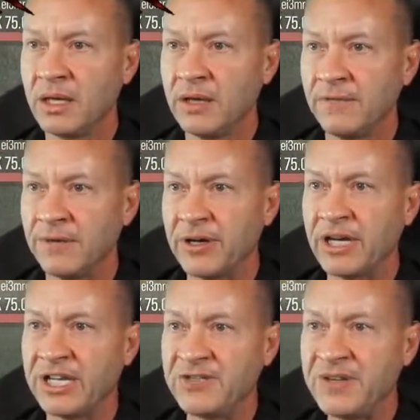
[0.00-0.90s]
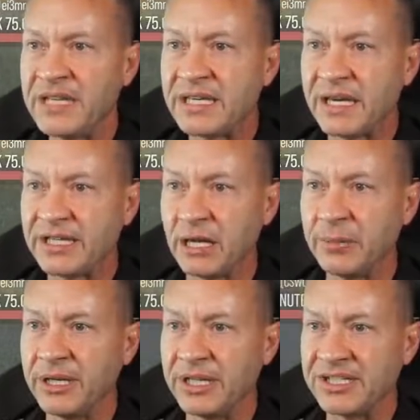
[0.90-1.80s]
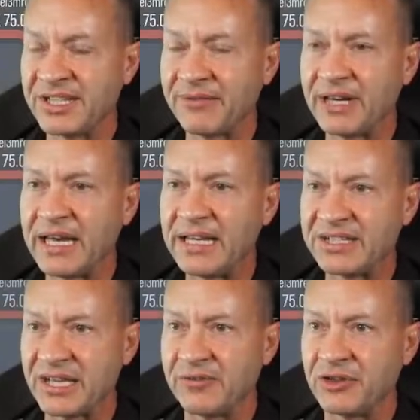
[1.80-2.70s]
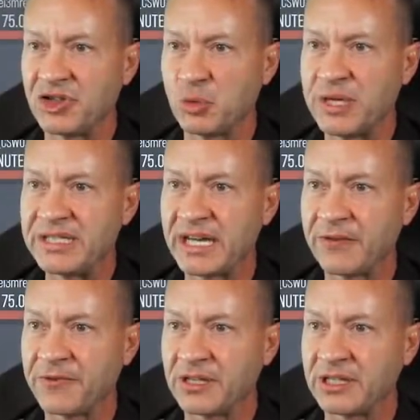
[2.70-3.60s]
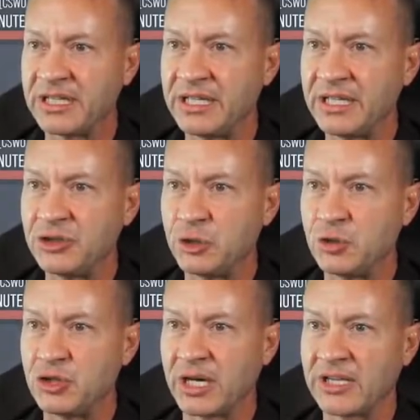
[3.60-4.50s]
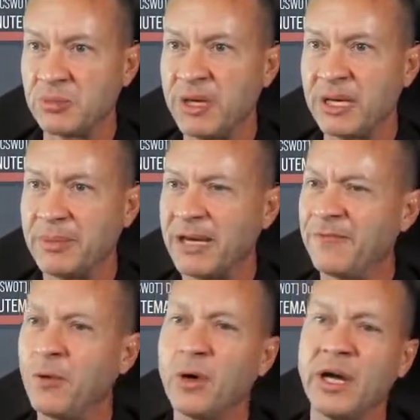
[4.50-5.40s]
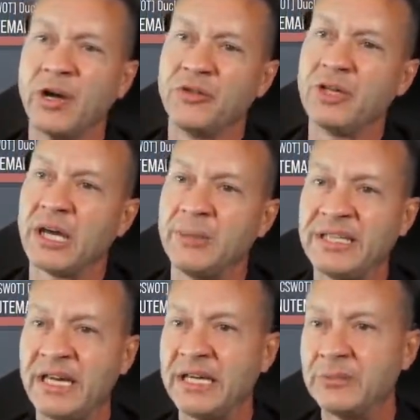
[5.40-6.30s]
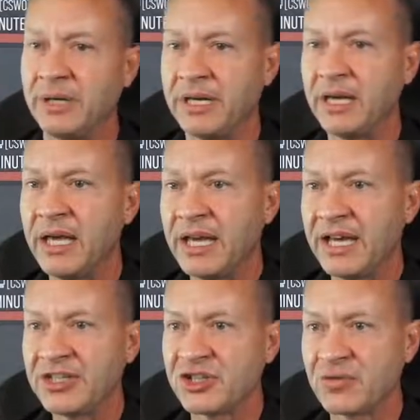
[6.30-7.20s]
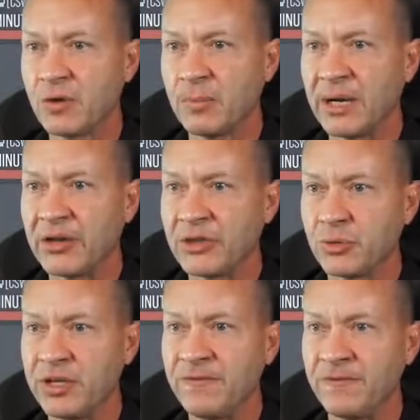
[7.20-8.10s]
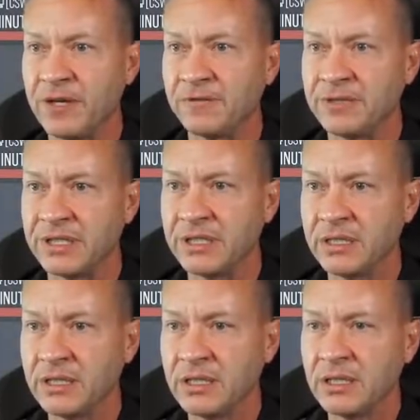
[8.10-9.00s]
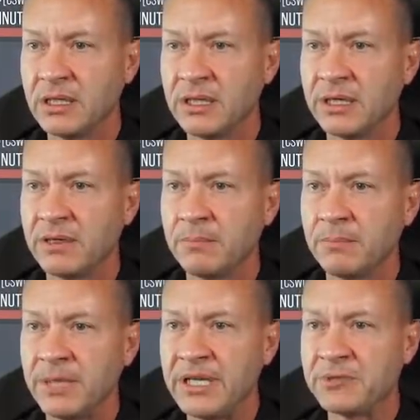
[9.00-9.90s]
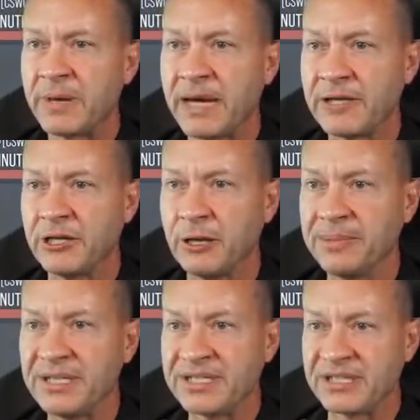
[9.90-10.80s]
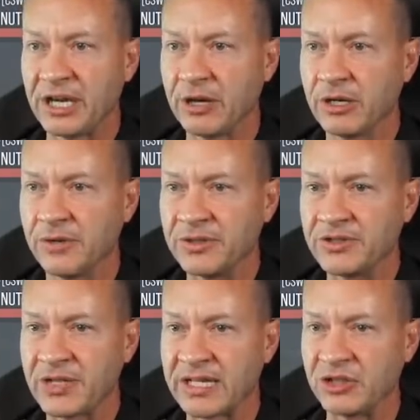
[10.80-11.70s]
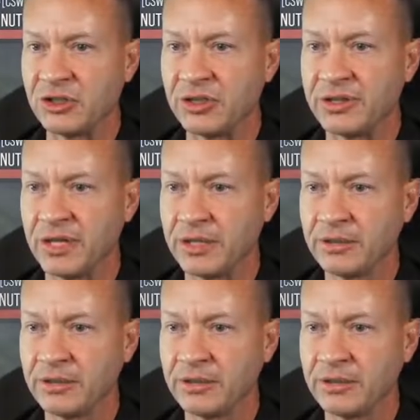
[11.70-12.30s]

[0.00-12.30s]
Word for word: Very nice. VK coming in 787, so we definitely need two shots. Minuteman, full health. You got to be kidding me. Hits us for about 350. He's backing up. He's scared of us. That's a good thing.